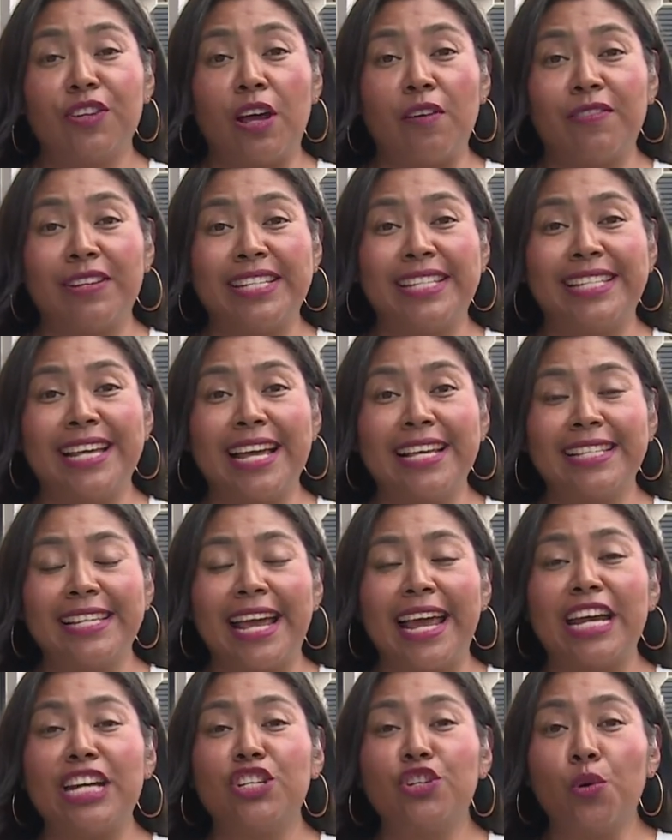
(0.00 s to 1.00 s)
office says
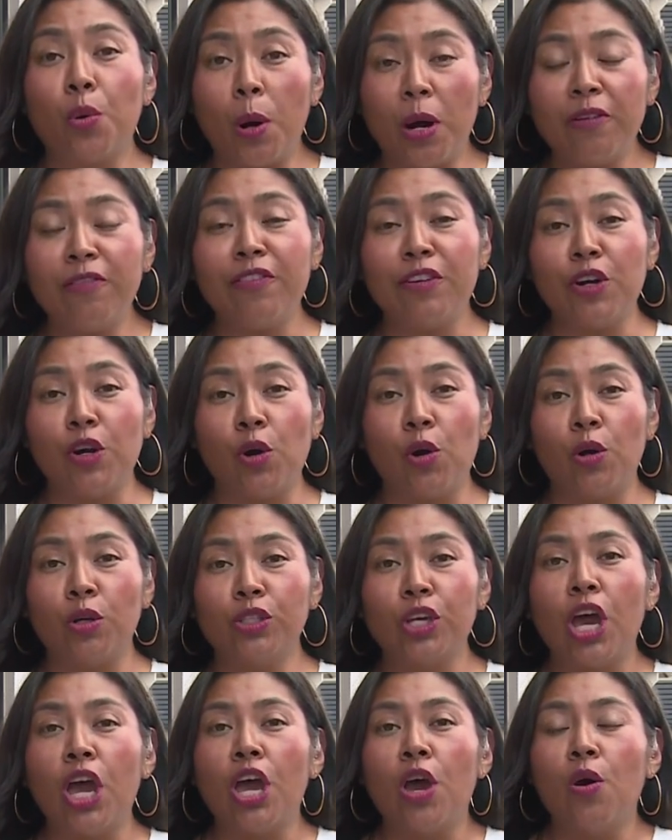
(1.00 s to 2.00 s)
a 12 year
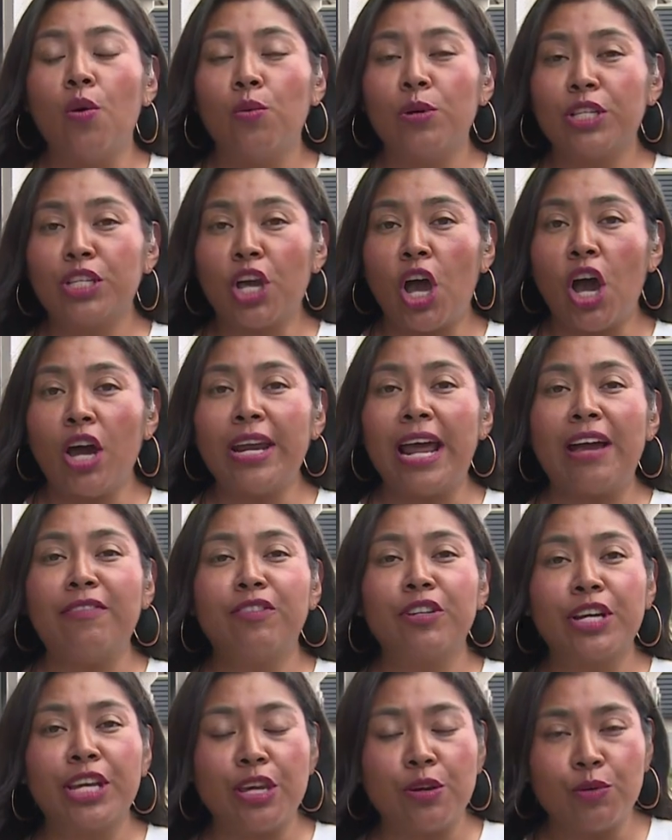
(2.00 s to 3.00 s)
old was caught
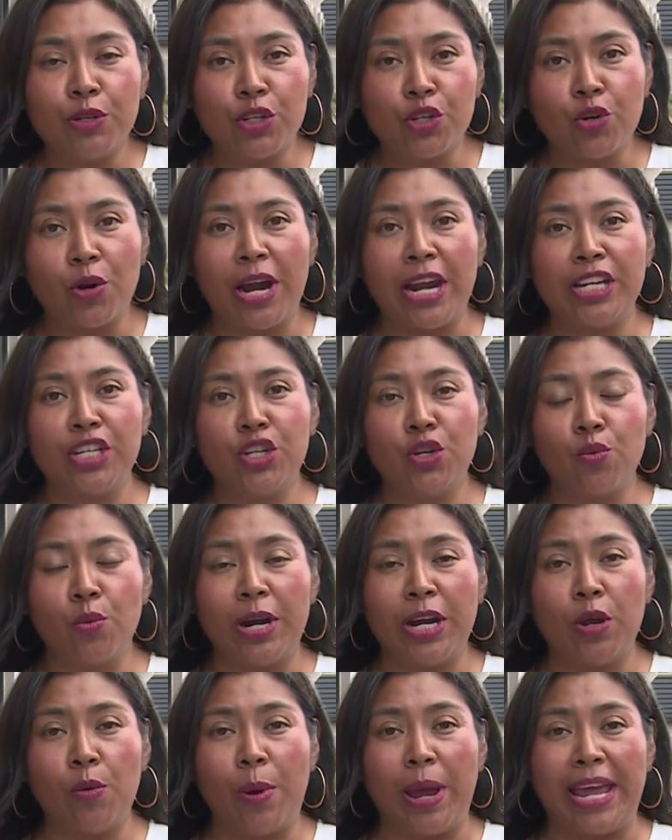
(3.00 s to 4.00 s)
after he was trying to
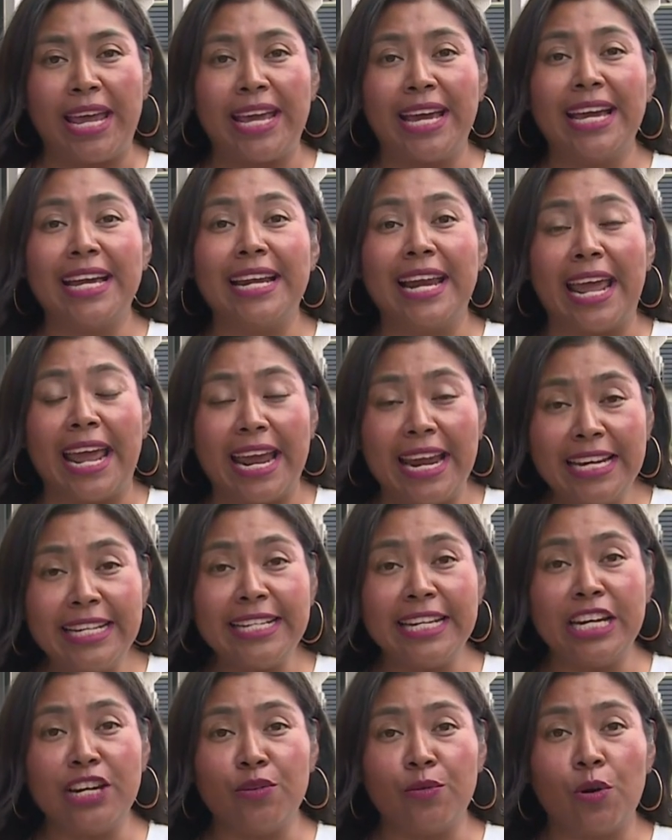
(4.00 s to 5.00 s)
run away. An
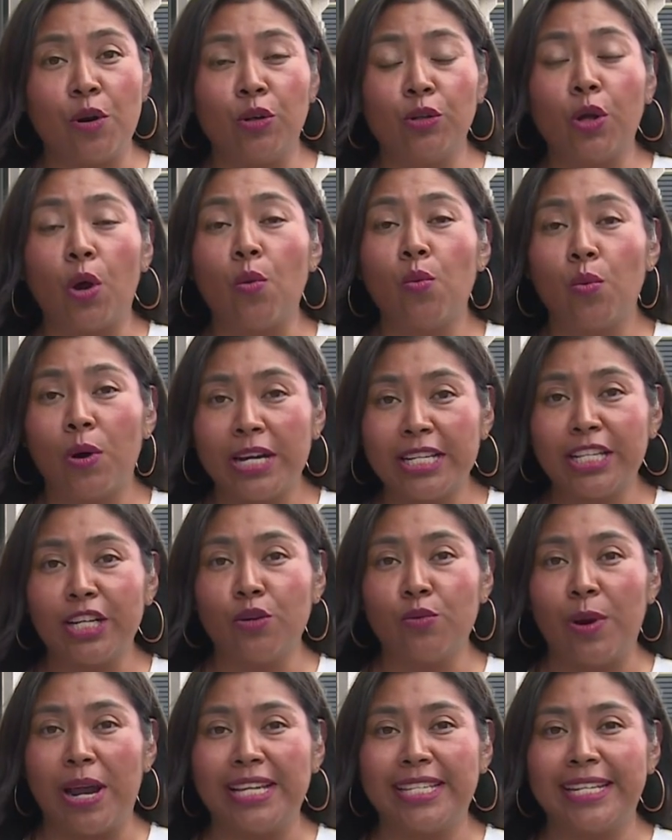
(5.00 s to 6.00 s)
18 year old was
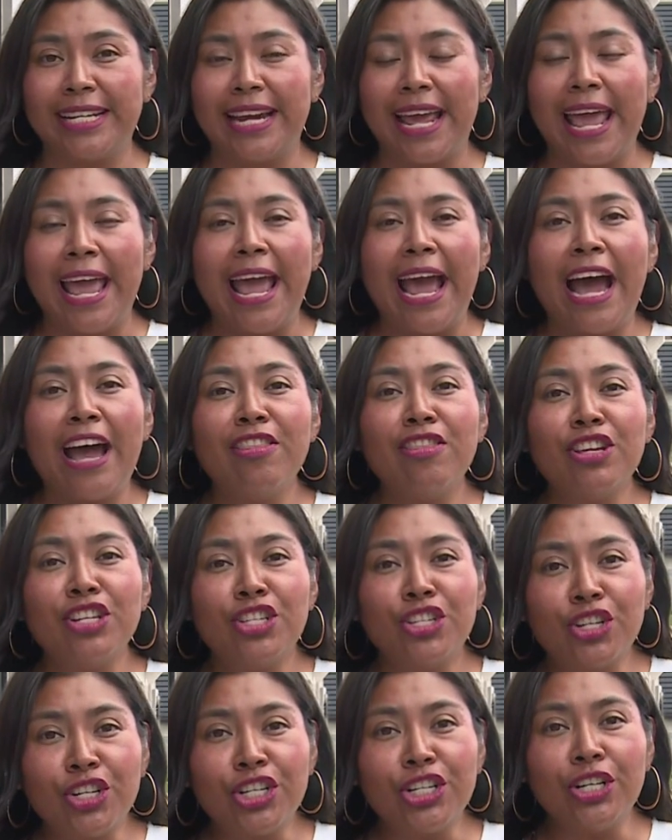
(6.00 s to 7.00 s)
arrested, and
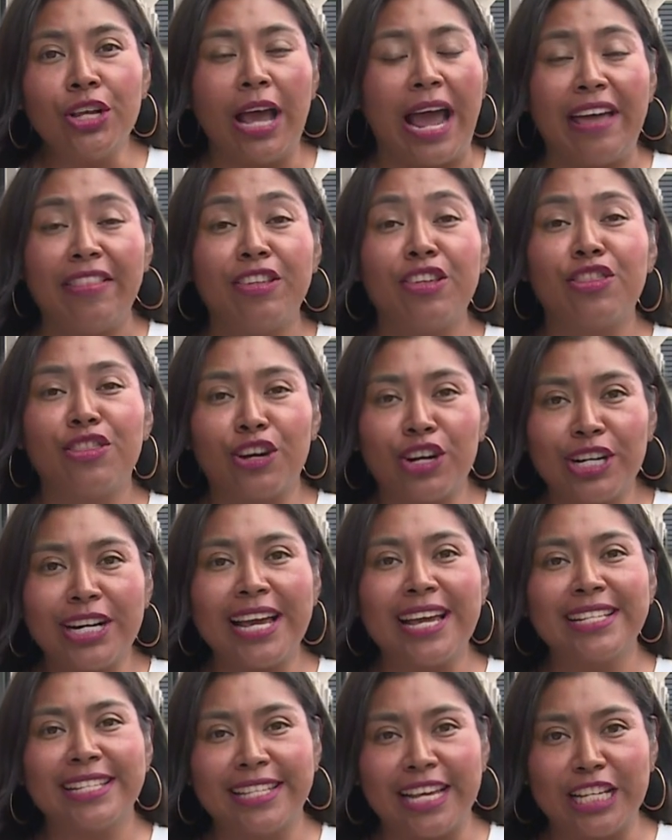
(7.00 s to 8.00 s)
the, and the third
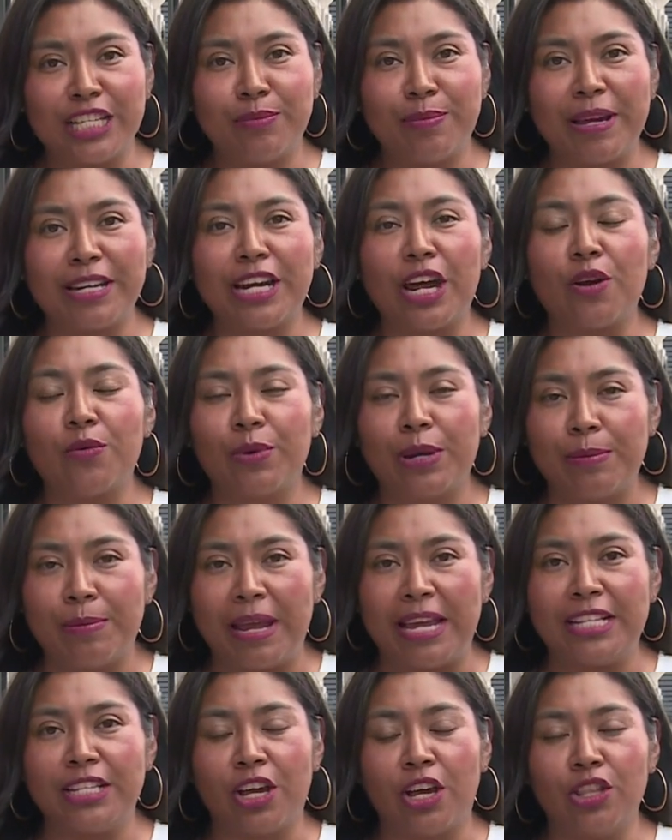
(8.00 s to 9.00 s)
suspect
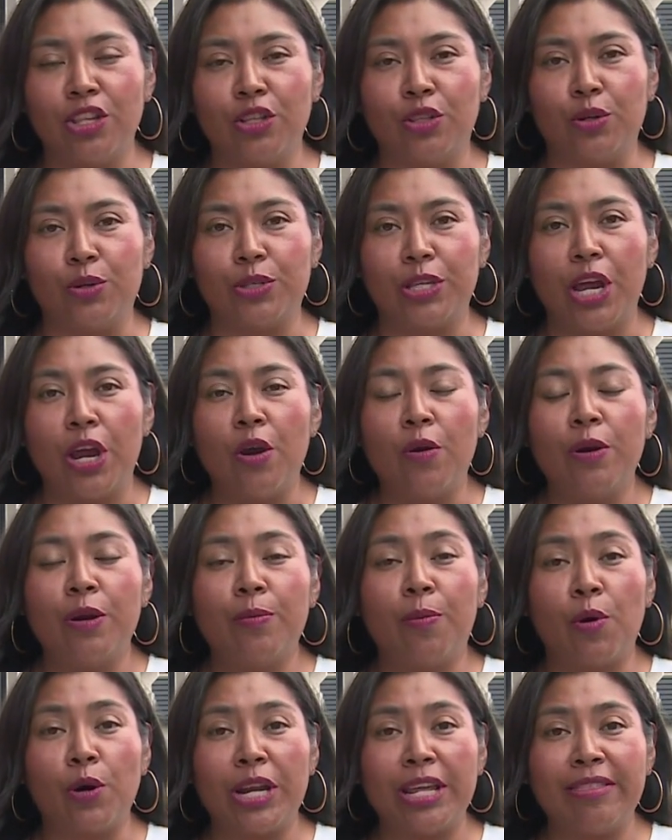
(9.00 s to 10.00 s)
remains on the loose.
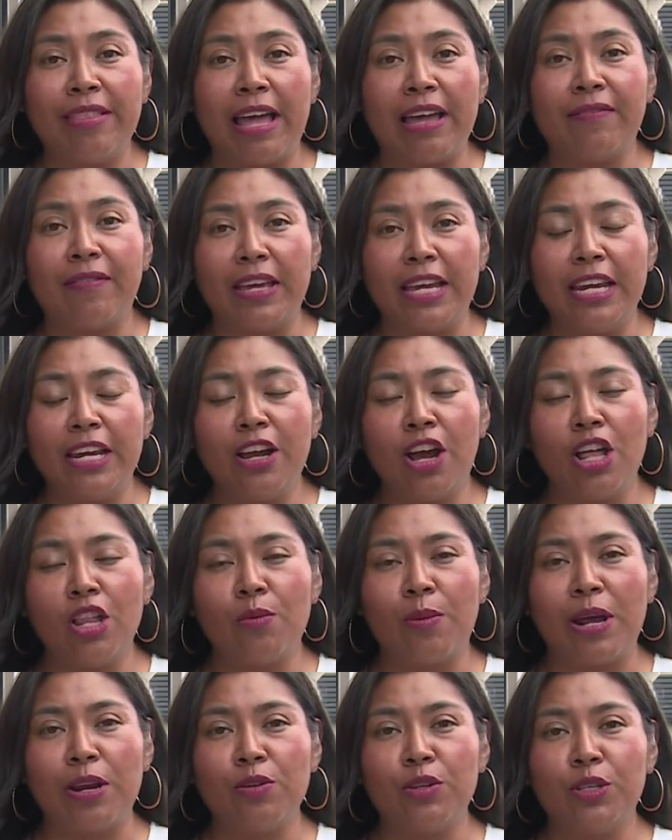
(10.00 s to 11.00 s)
Reporting live in
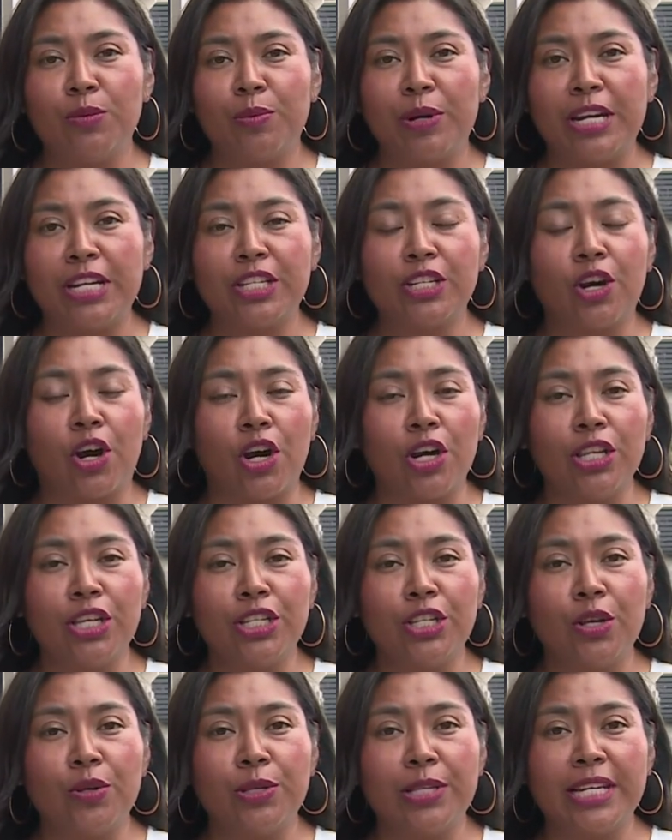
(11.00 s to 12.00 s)
Colorado Springs, Carla
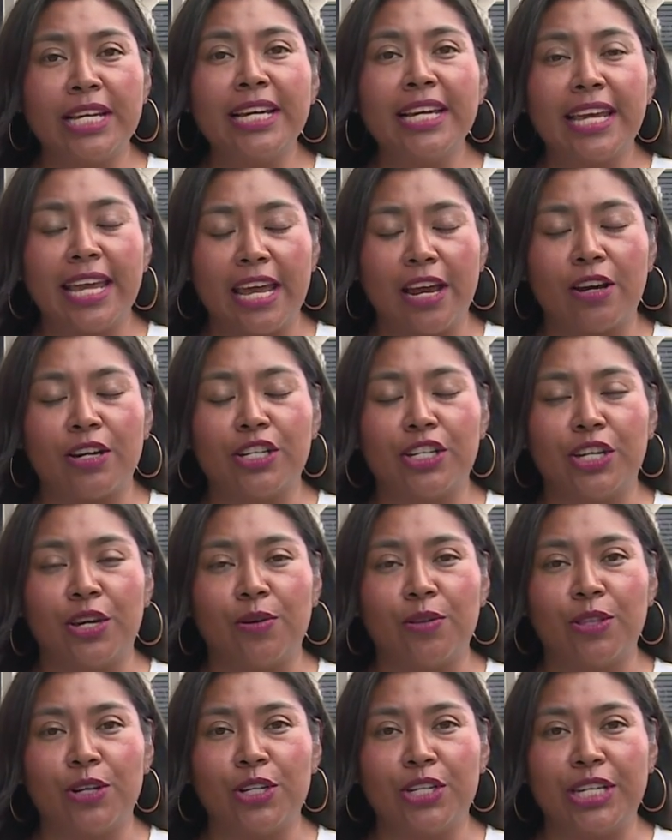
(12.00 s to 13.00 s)
Sosa,
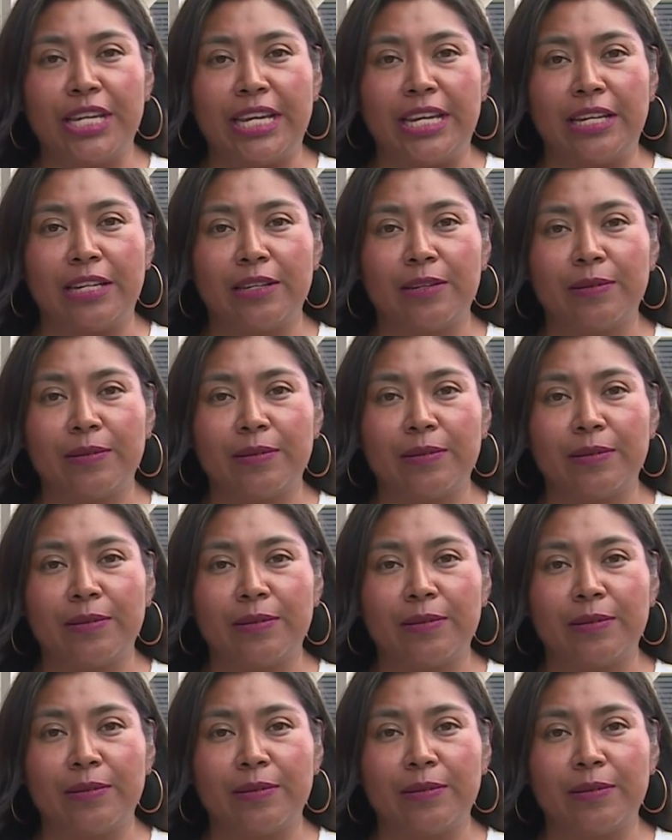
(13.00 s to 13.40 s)
KRDO 13.